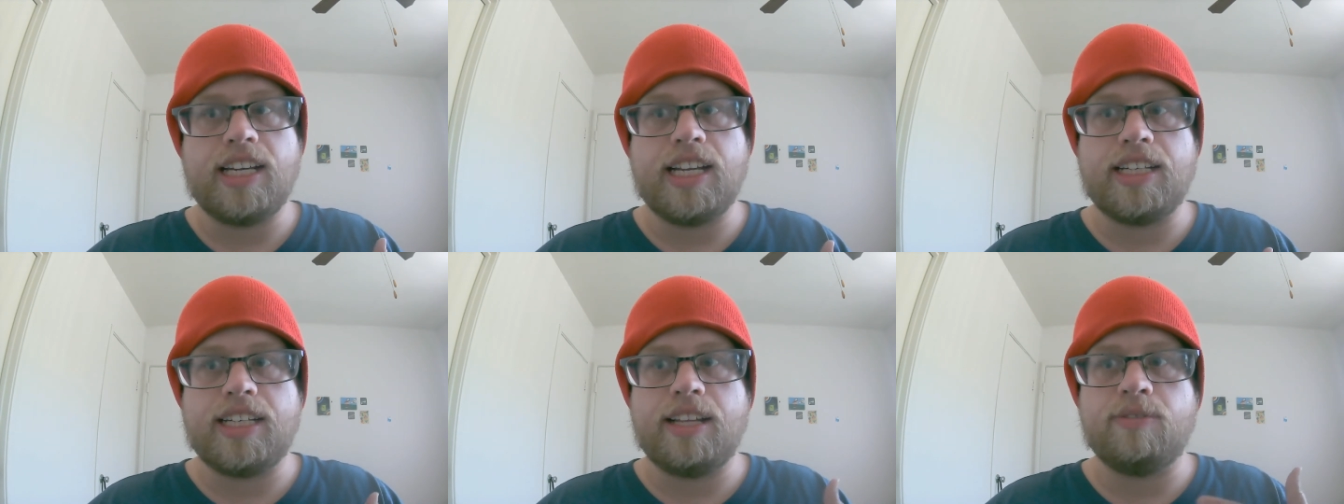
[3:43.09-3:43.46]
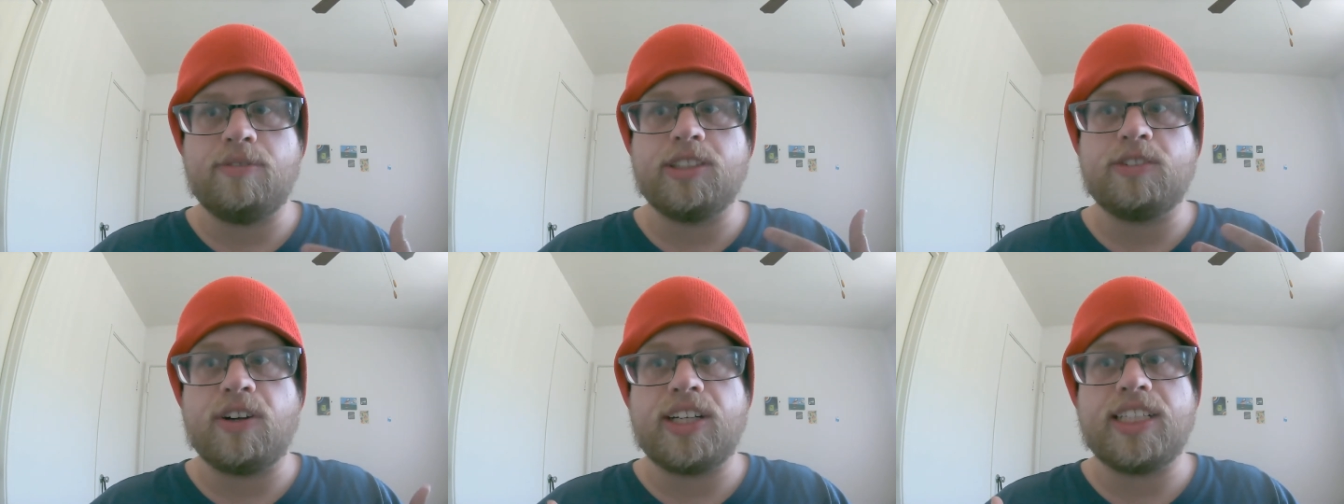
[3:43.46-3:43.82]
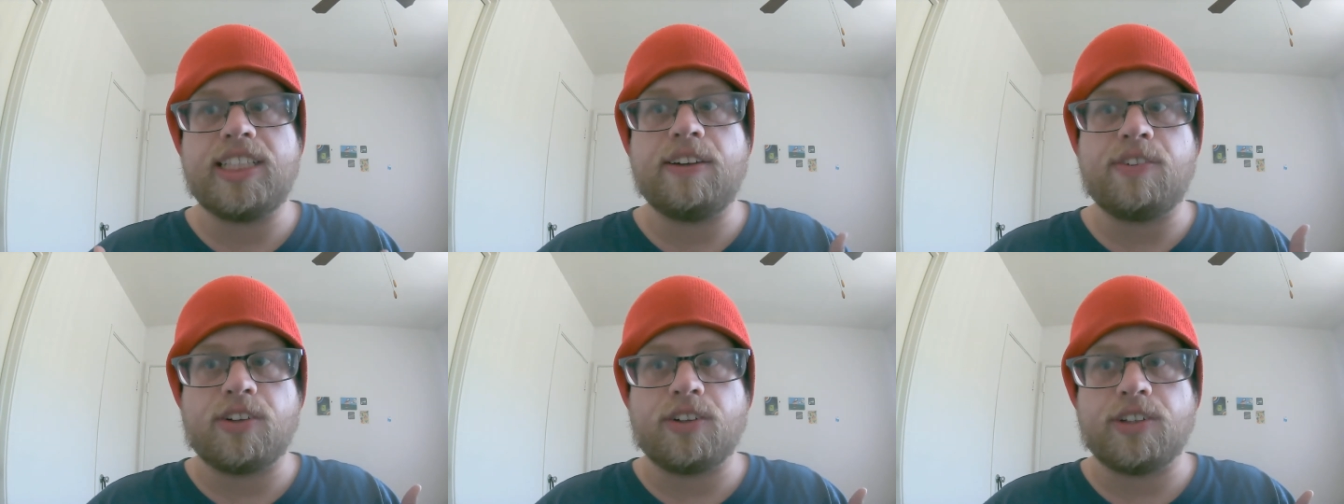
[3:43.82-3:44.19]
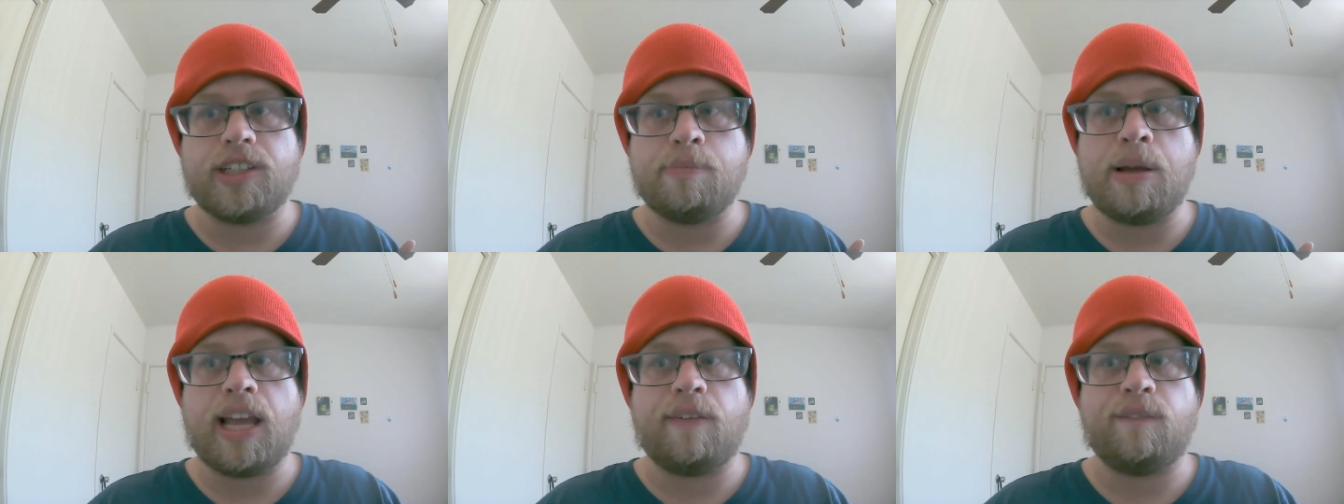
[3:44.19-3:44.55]
it, it was very difficult
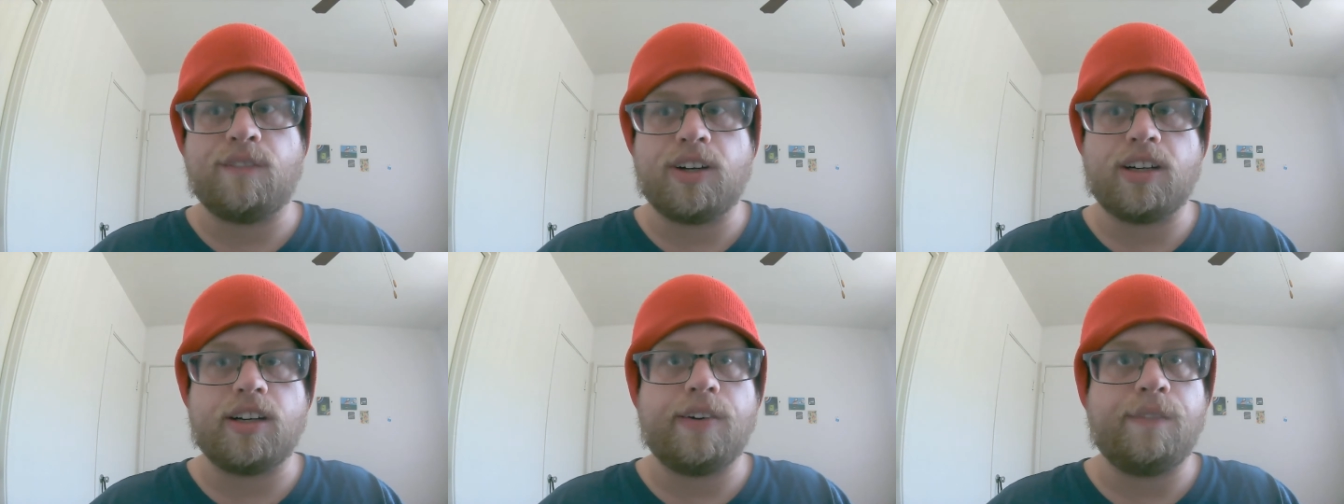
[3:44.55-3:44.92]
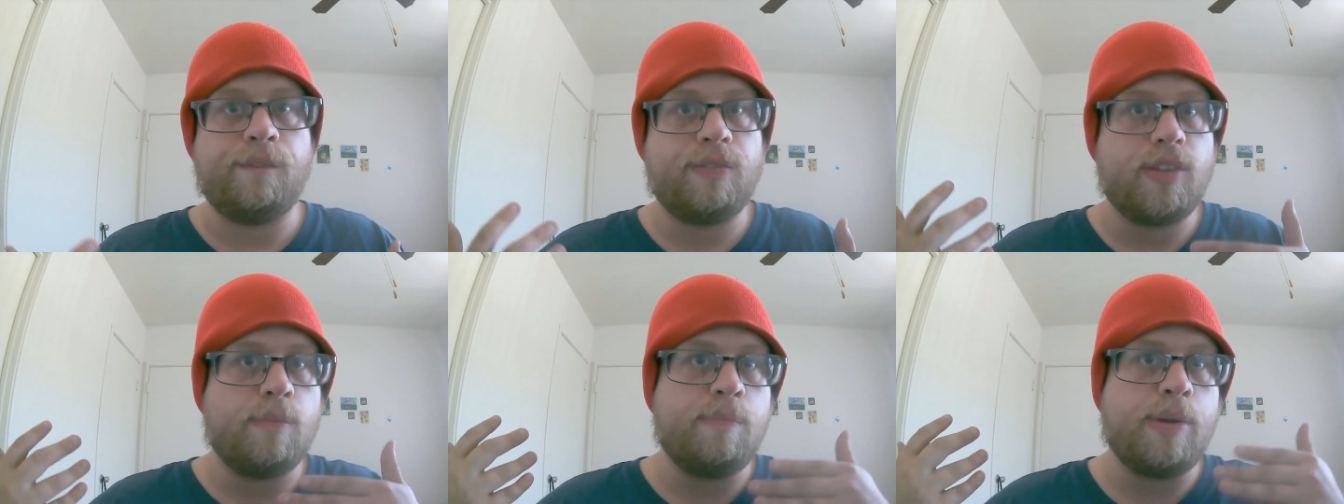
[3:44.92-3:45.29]
to pay for